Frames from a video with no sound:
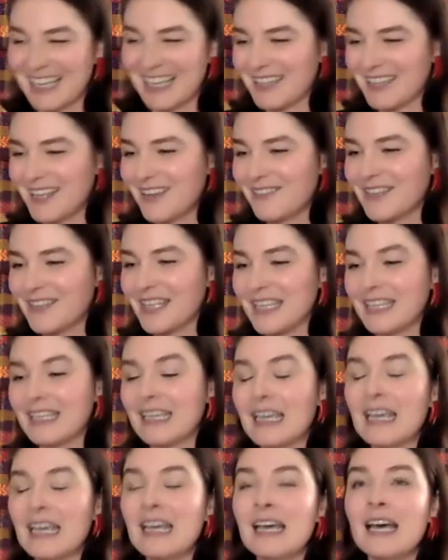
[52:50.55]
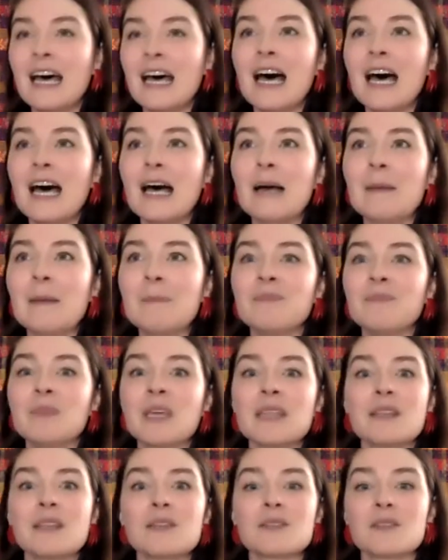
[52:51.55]
I love it. And
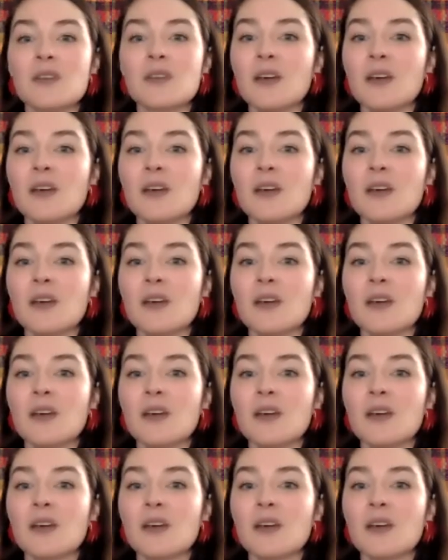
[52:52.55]
there's